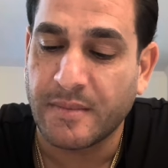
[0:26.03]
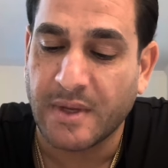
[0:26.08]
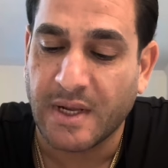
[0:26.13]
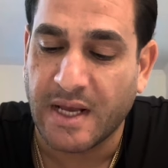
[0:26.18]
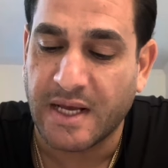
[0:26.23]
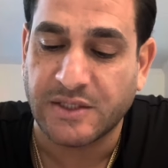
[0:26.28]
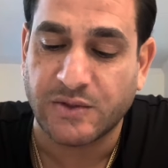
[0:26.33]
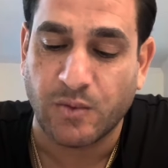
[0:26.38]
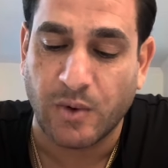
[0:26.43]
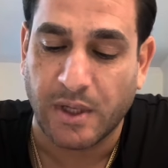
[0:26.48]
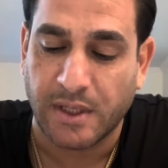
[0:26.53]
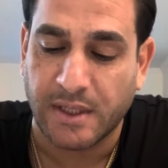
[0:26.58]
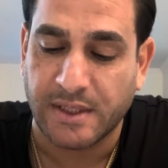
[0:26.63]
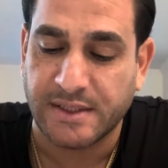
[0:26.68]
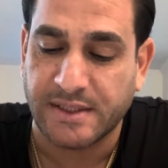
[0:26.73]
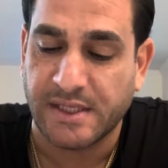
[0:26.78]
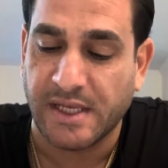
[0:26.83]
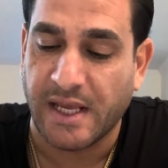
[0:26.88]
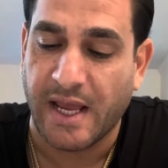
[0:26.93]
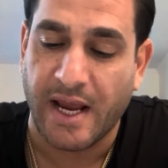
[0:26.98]
as well as
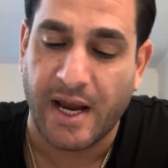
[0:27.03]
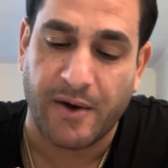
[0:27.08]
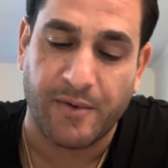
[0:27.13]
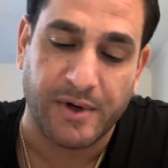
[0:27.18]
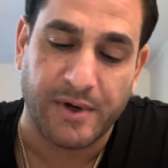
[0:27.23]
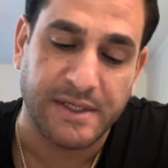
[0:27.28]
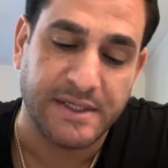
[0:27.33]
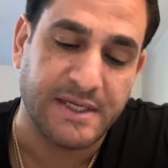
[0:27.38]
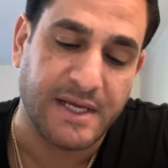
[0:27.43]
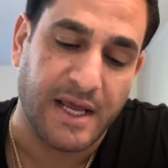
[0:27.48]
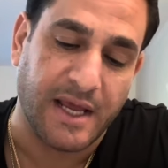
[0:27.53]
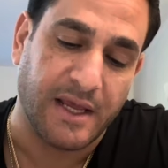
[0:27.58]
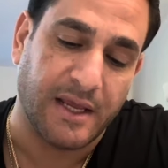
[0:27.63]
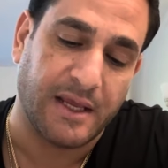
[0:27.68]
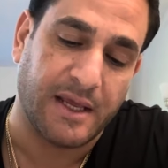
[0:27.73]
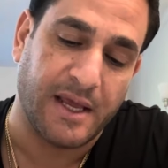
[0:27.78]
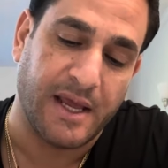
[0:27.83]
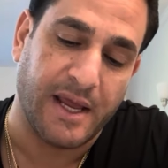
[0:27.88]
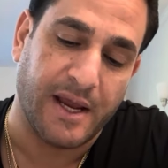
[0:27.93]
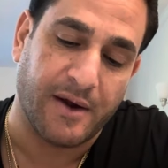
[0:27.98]
the air intake
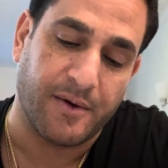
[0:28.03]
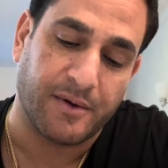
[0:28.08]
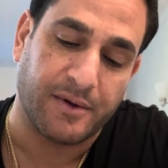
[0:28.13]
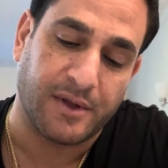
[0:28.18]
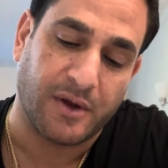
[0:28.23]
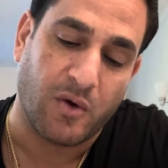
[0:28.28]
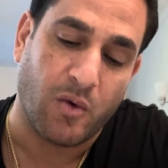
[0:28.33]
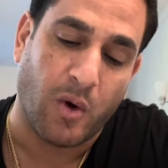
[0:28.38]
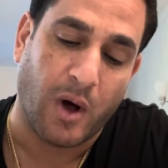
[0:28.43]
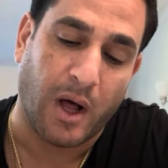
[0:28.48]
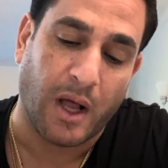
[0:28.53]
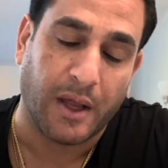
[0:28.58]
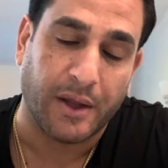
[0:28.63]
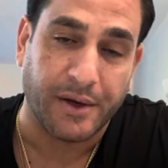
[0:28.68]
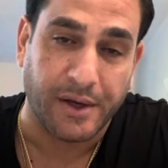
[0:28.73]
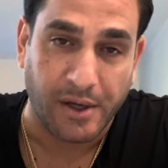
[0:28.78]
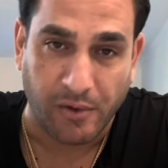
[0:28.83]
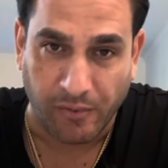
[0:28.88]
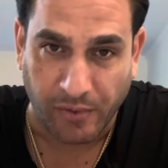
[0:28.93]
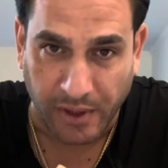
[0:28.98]
here at the quality,
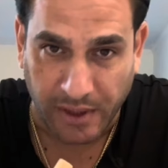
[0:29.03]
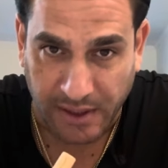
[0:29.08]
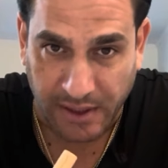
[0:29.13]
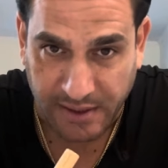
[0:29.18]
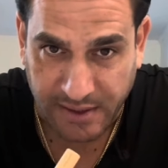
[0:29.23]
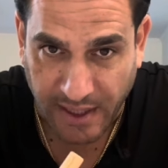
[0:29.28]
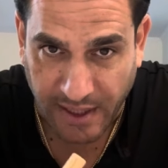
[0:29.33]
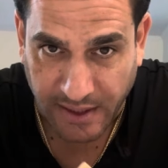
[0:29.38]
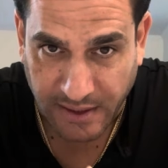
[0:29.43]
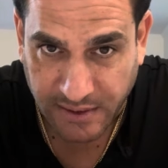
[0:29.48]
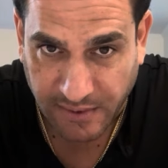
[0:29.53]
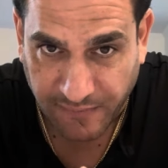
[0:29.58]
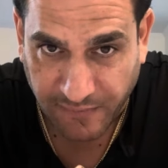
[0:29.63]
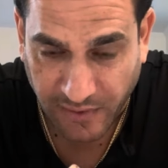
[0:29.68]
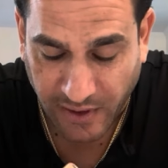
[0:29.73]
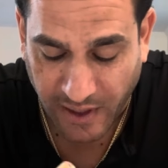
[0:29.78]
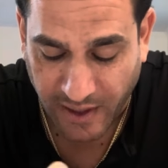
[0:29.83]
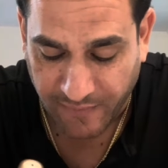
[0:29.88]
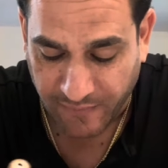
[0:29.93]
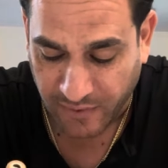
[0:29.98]
you really taste the
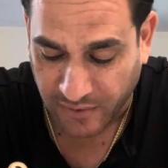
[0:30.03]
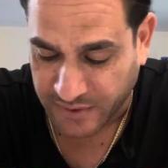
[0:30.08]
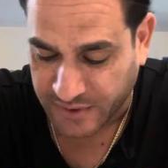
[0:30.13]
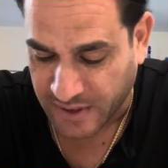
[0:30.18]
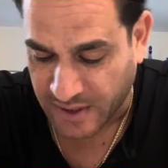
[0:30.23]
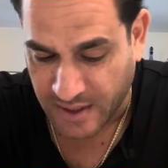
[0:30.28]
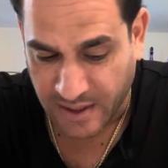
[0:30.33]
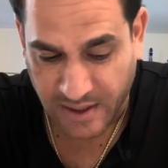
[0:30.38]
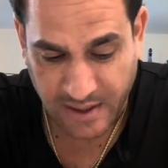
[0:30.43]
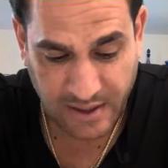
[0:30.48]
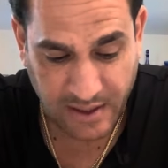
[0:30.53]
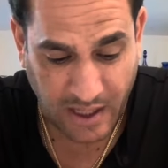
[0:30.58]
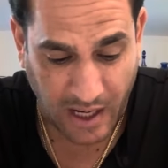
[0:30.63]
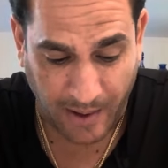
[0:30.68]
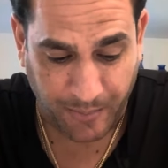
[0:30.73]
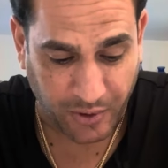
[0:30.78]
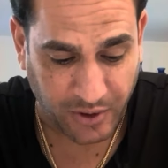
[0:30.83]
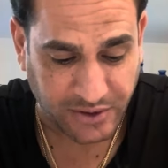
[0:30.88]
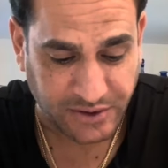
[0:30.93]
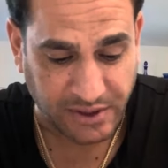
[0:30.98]
flavors. I
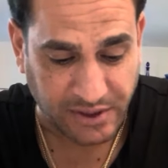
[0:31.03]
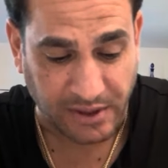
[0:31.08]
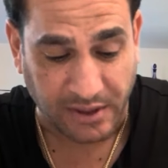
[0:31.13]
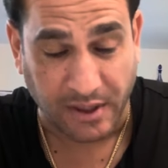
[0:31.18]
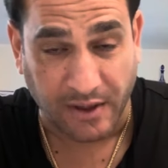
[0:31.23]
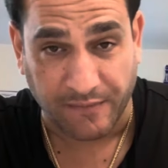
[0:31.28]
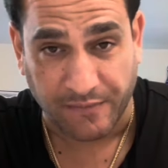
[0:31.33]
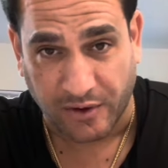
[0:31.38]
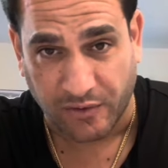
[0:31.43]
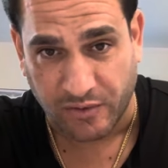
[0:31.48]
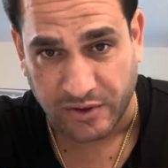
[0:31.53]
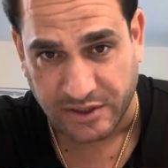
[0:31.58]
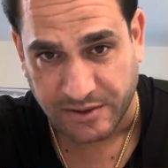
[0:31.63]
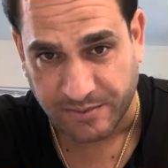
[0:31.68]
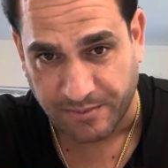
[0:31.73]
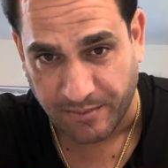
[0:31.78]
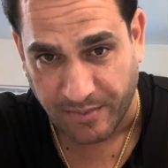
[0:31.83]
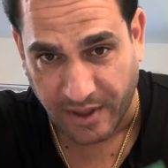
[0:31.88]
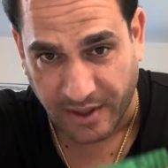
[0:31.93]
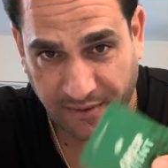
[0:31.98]
personally love the crisp
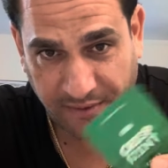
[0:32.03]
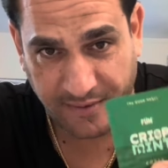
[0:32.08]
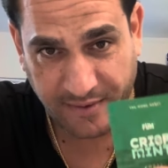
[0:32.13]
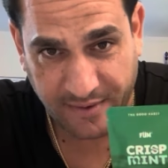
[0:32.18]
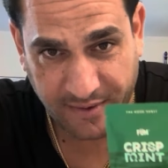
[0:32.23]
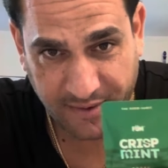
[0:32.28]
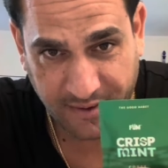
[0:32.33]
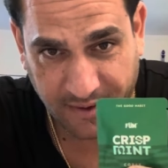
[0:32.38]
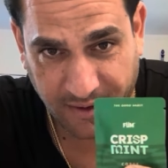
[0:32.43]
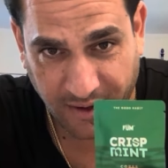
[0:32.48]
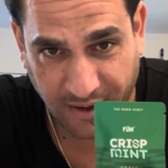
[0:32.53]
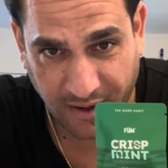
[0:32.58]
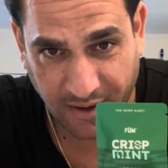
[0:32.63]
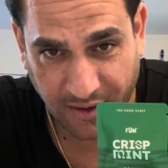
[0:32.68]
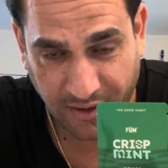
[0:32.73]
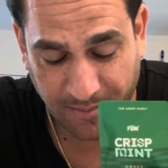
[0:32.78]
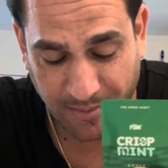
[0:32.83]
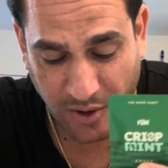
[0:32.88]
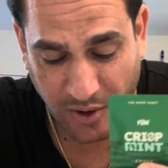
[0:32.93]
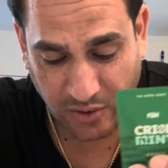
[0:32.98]
mint uh,
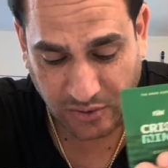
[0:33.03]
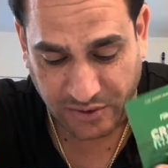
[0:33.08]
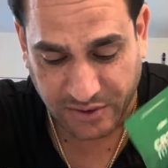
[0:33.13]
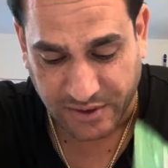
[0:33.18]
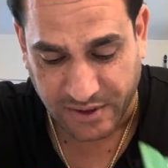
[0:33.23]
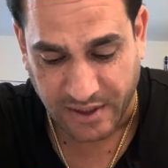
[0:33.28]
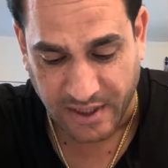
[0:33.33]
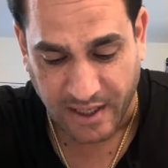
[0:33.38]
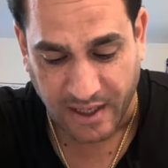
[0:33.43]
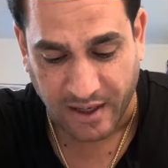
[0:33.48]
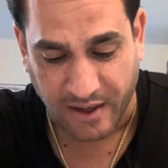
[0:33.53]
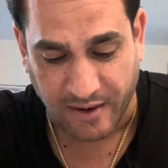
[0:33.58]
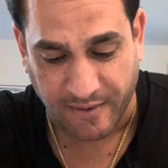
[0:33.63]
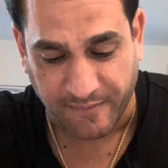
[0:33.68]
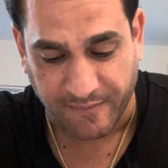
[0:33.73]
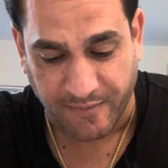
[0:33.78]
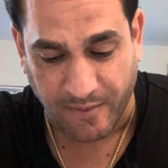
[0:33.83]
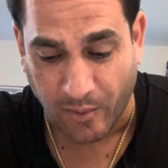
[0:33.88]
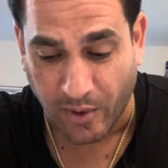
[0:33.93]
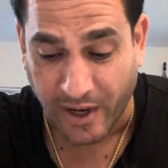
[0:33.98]
the most um,
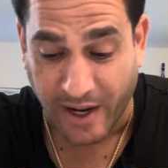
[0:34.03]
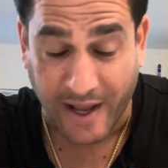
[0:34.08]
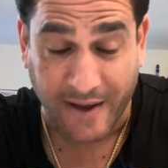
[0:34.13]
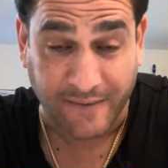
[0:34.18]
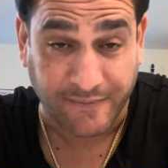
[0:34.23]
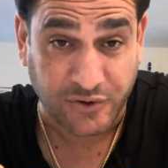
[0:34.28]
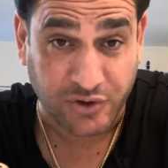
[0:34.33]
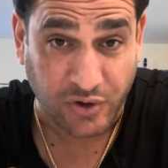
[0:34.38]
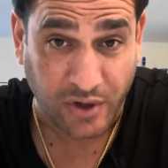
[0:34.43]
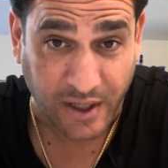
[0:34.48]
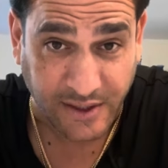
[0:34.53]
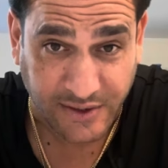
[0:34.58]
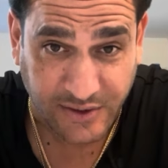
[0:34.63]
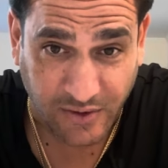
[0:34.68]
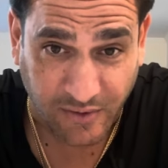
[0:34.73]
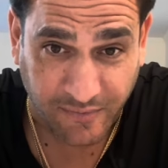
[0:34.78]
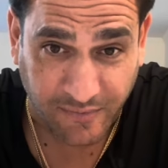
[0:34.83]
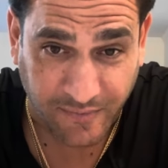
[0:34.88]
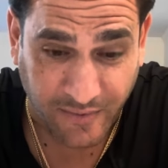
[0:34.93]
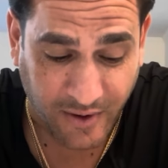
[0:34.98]
from what I have tried
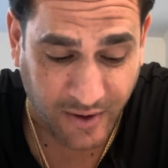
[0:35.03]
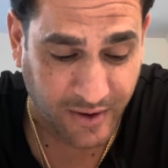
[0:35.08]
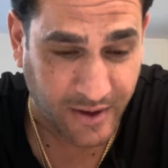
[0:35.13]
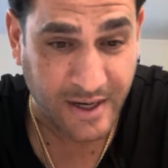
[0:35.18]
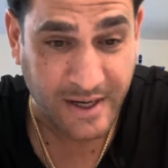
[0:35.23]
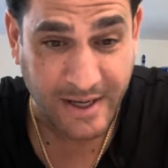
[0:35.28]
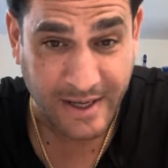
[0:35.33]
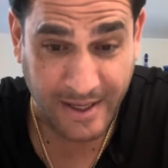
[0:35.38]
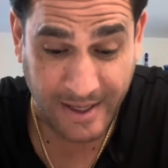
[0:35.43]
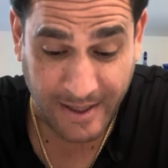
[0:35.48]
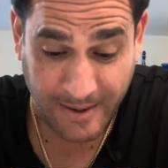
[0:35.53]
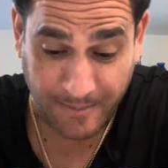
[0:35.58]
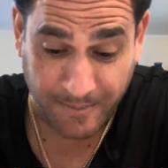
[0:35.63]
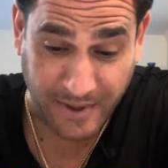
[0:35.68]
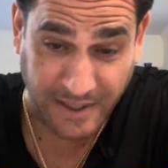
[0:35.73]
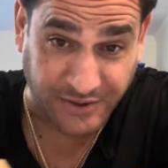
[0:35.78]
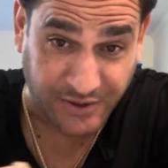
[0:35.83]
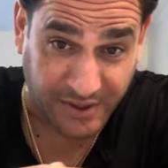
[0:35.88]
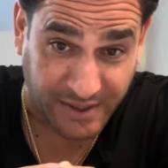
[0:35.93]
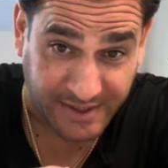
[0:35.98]
so far.
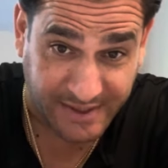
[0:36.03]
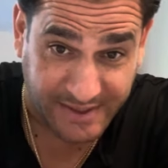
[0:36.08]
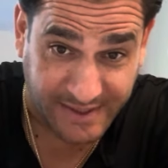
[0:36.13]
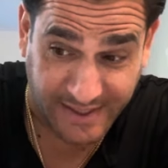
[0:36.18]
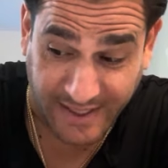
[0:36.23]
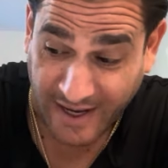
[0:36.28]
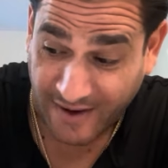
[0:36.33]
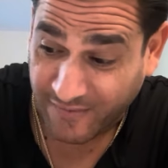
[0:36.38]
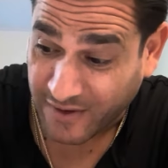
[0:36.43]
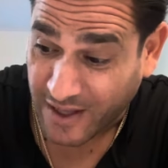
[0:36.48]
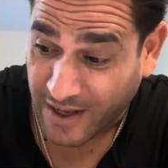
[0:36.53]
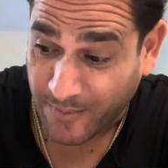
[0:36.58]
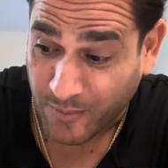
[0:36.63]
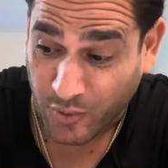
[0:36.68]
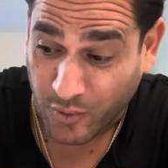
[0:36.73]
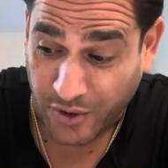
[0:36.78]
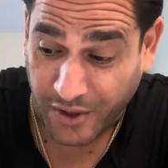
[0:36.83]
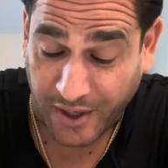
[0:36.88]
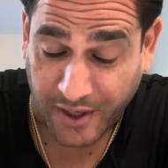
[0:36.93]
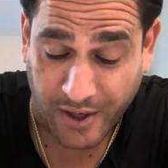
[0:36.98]
As you can see, I have a lot
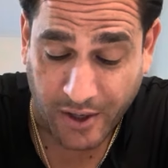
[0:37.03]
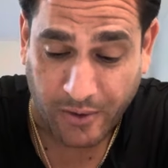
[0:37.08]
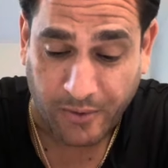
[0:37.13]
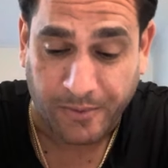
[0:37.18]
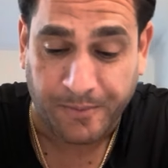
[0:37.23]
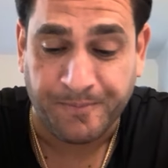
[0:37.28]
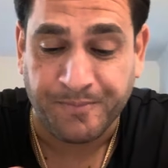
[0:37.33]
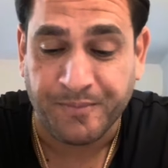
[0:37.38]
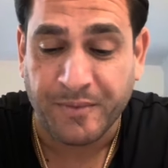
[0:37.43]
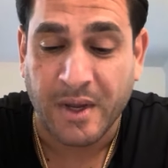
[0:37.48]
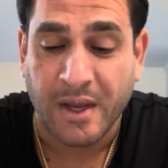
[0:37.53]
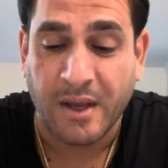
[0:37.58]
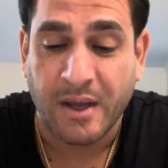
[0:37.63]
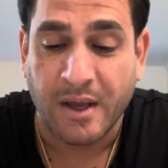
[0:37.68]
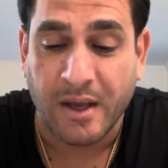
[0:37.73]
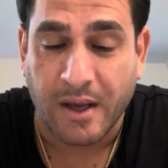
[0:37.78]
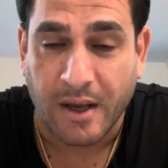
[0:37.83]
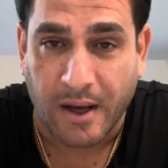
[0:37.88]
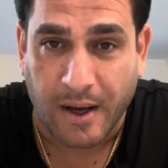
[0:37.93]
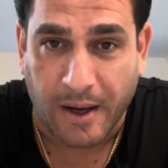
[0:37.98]
more to go.
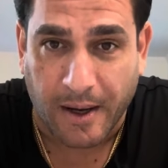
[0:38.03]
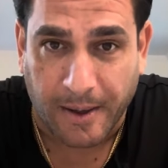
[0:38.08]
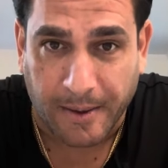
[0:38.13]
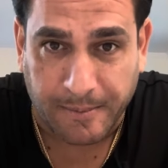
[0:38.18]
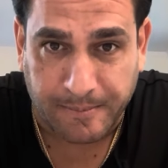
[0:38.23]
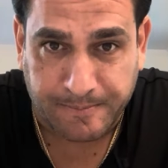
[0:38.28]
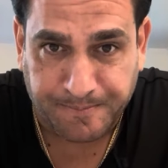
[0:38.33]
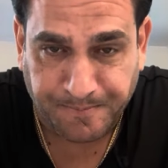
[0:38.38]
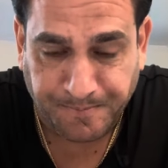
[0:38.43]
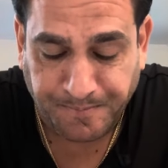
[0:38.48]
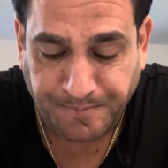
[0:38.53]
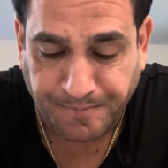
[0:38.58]
Um,